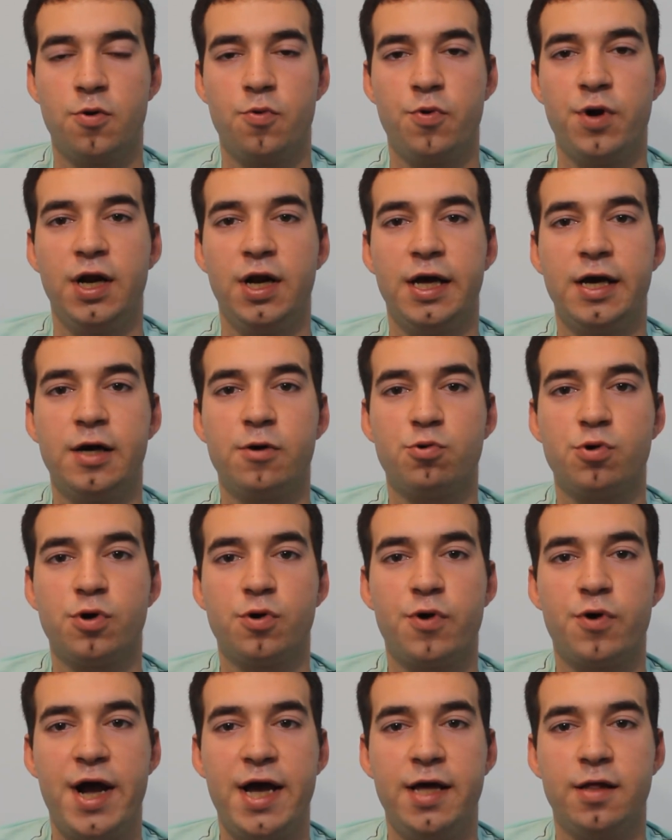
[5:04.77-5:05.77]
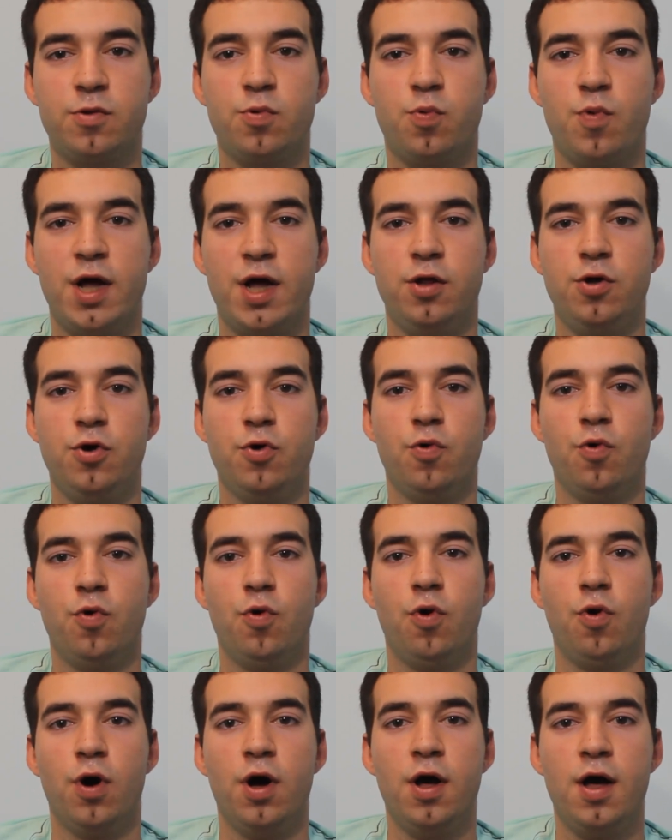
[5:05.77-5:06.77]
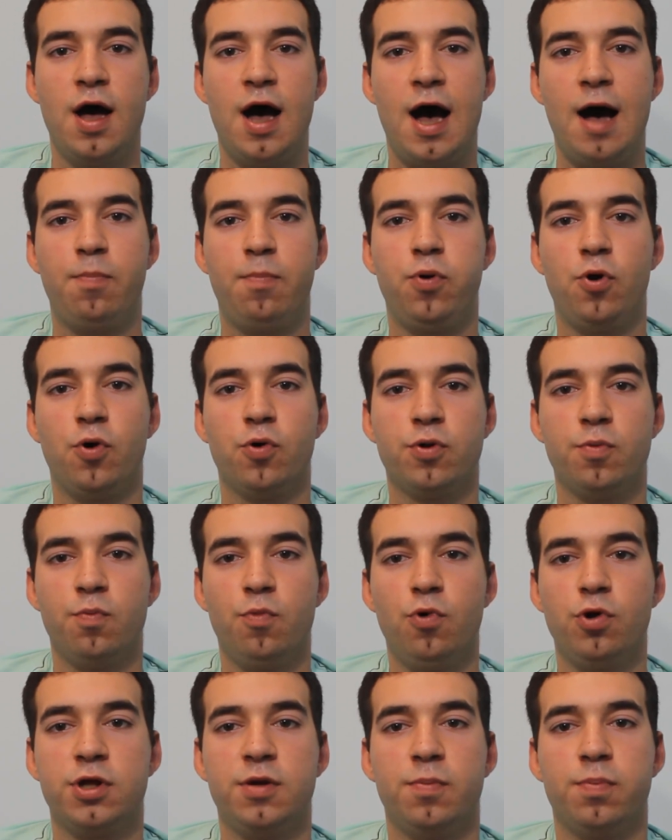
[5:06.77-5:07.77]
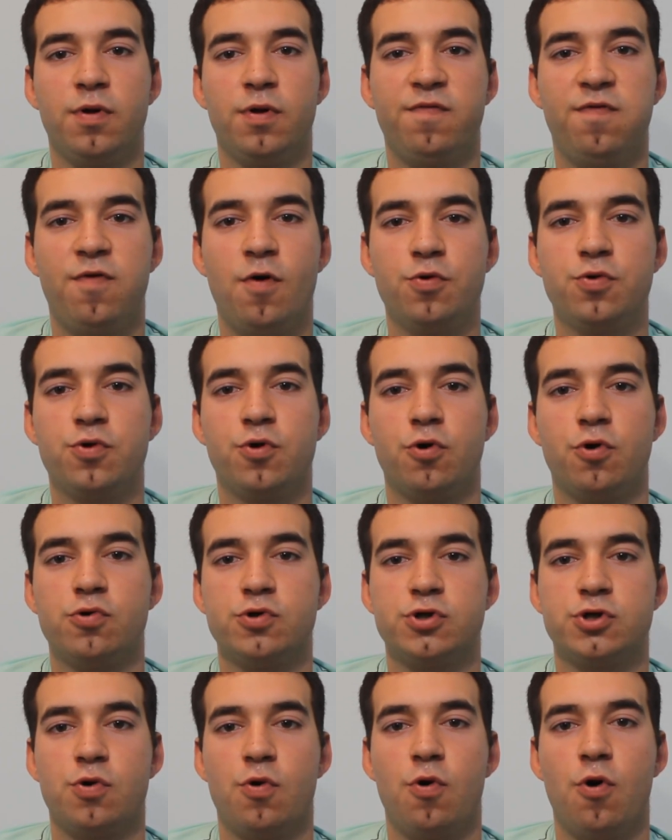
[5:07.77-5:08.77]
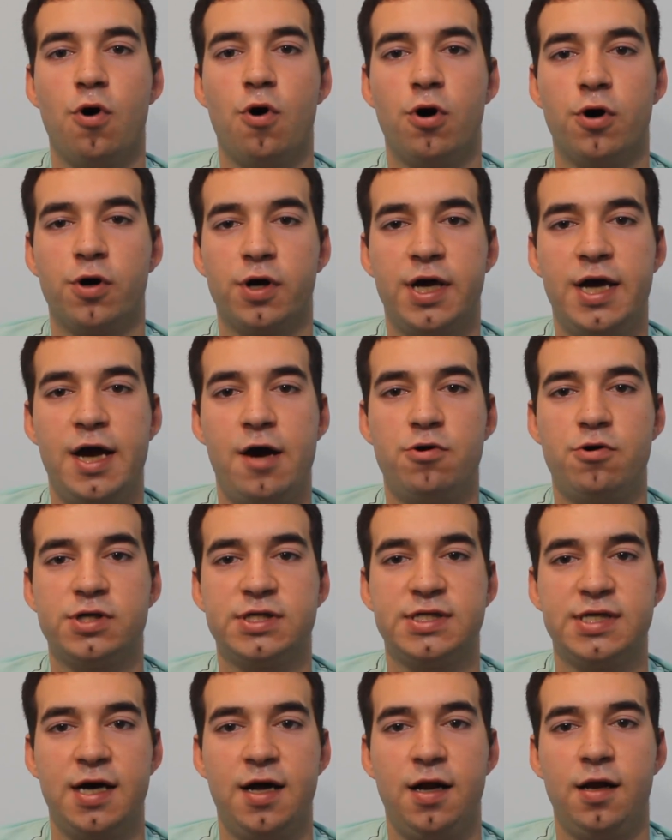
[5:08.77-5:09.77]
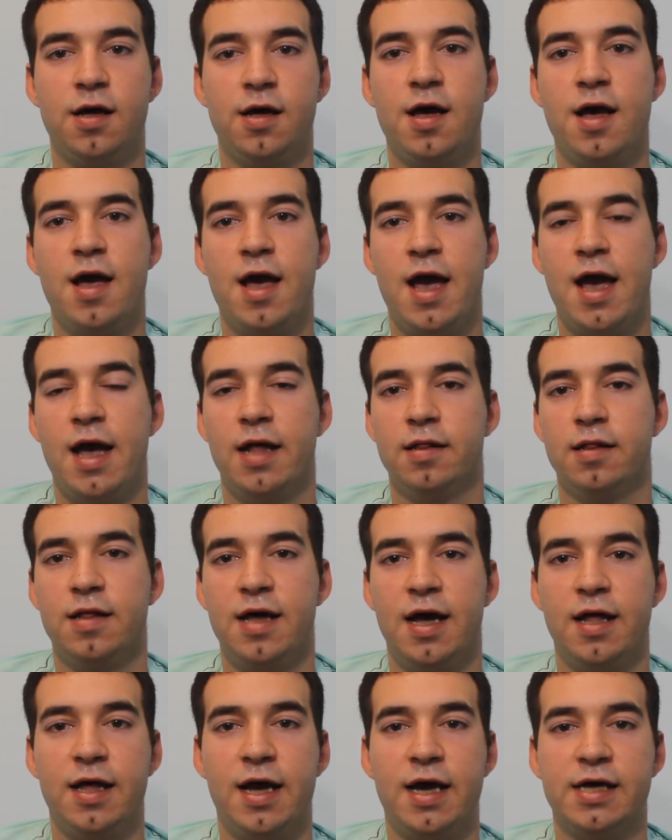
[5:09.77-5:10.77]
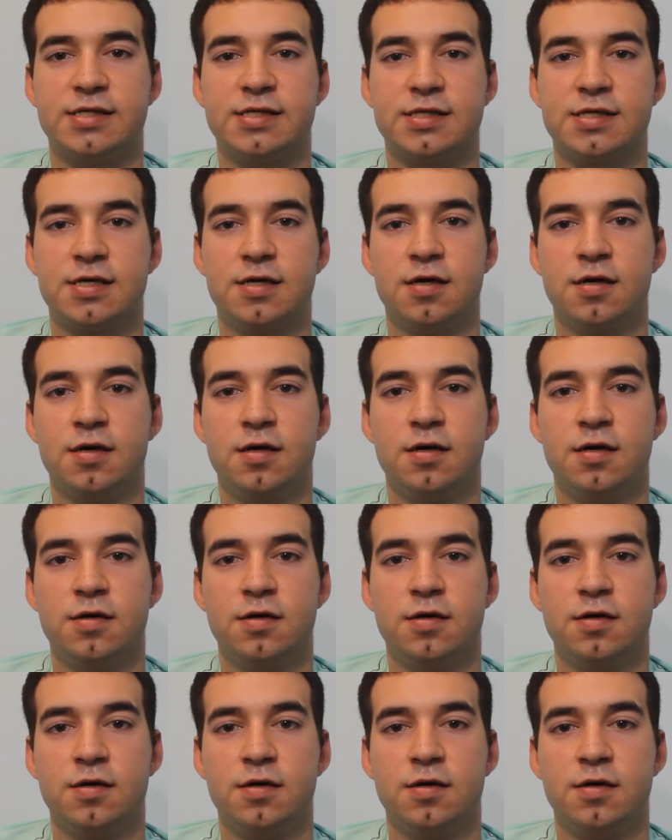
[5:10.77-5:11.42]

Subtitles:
really great when you upload multiple photos or carousel and then ask